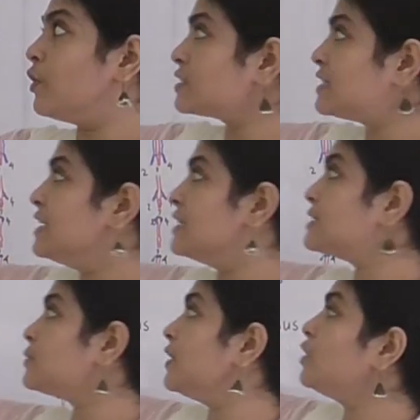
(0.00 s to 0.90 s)
the
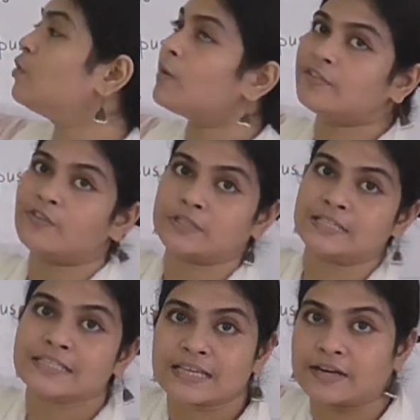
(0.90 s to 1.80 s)
fossils, we know what
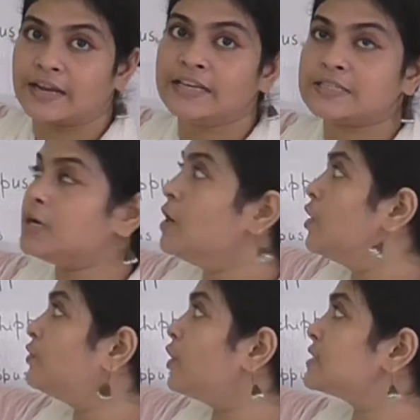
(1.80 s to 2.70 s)
fossils are, right?
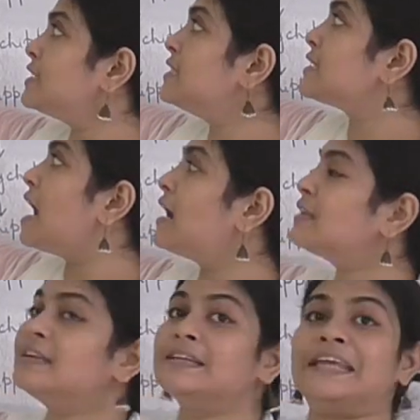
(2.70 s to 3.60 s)
Fossils
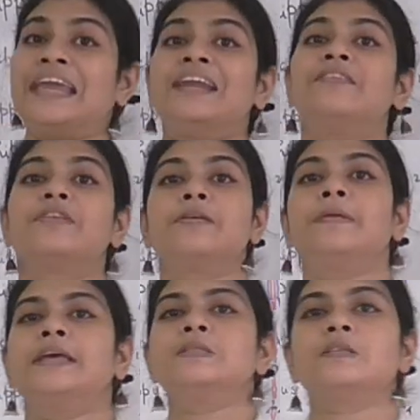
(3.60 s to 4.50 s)
are the dead
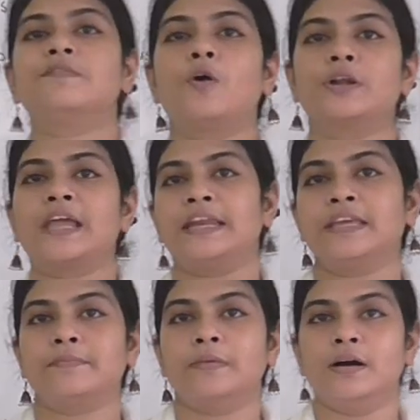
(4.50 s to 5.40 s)
remains of
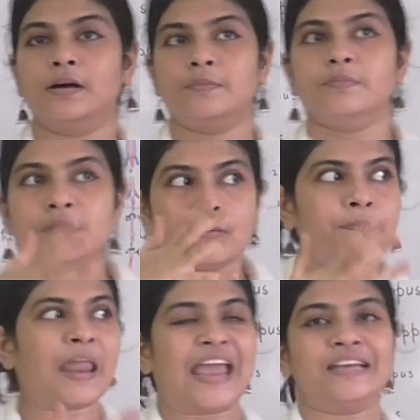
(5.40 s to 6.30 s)
organic
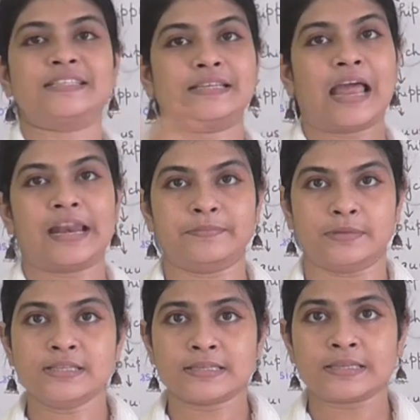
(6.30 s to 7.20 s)
plants and
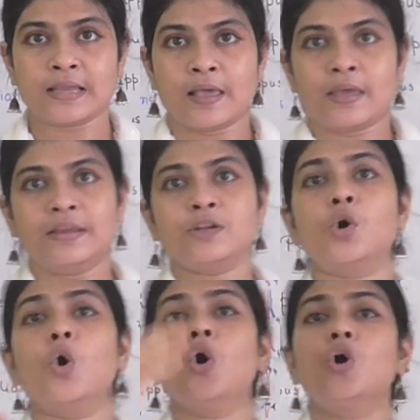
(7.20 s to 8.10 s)
animals
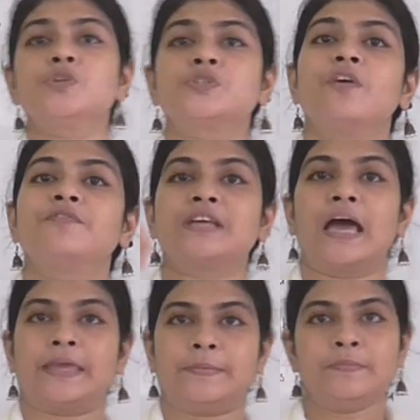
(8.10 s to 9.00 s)
in course of
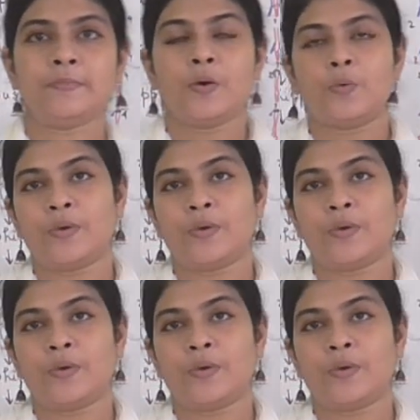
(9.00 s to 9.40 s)
time